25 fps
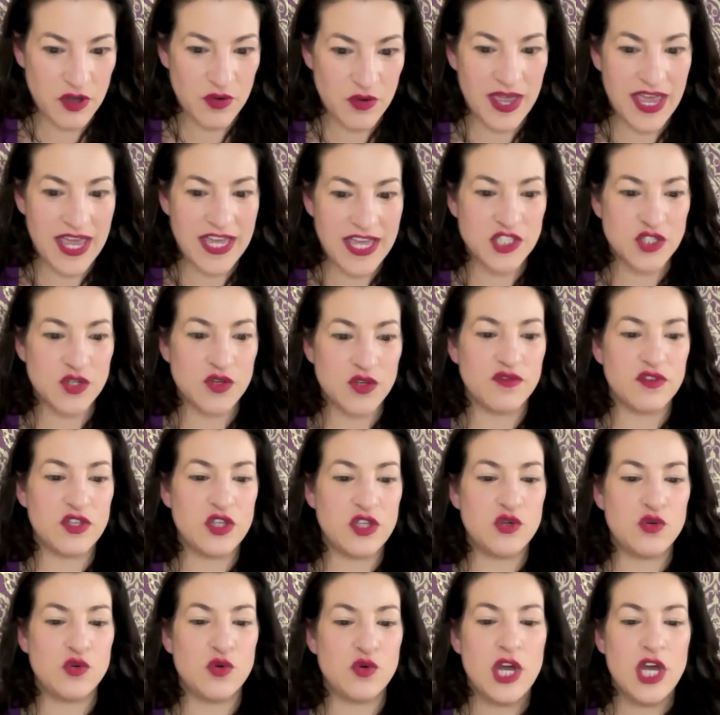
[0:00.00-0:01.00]
Okay, so if
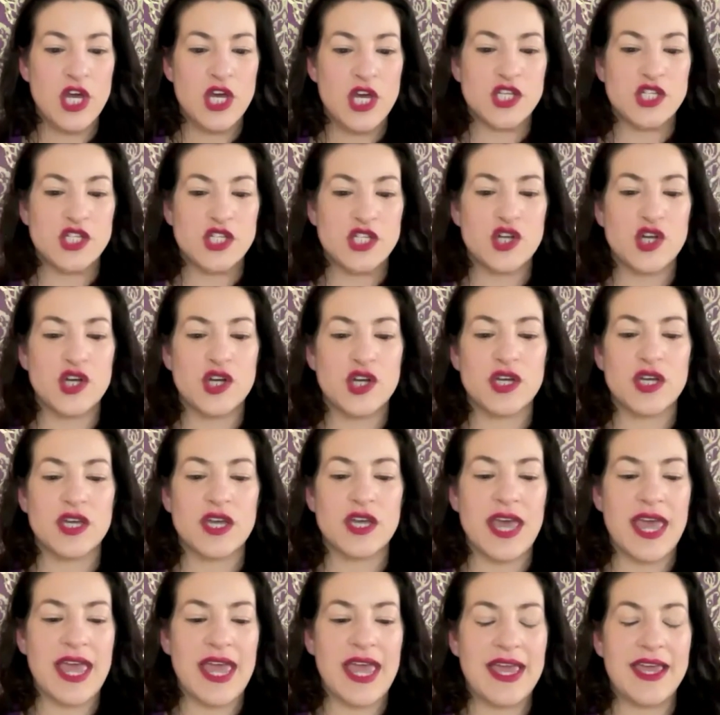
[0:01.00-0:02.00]
you took
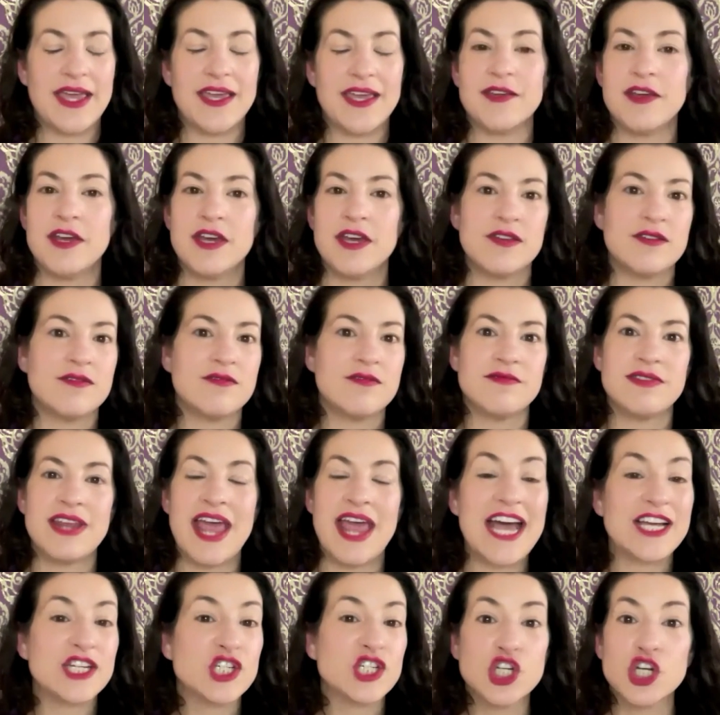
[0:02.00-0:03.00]
a
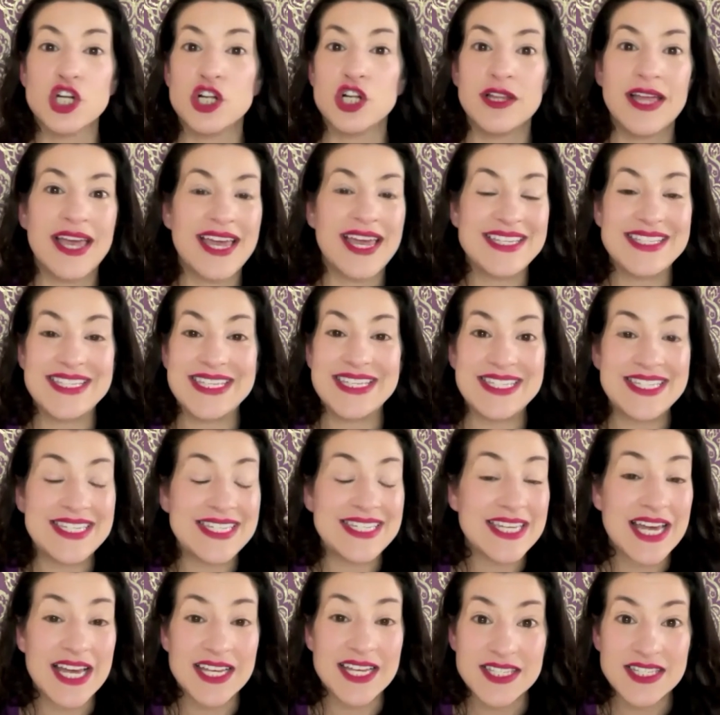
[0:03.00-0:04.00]
national
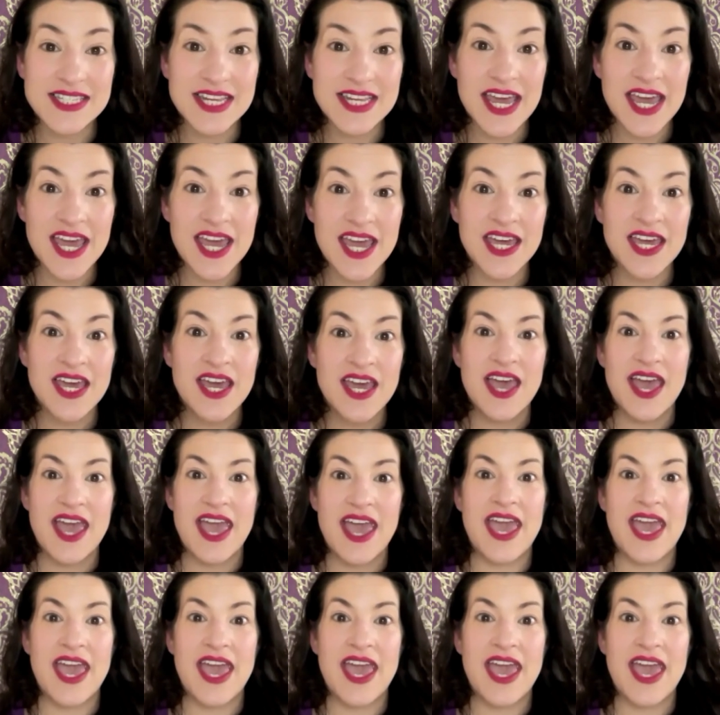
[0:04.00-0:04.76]
ACT test day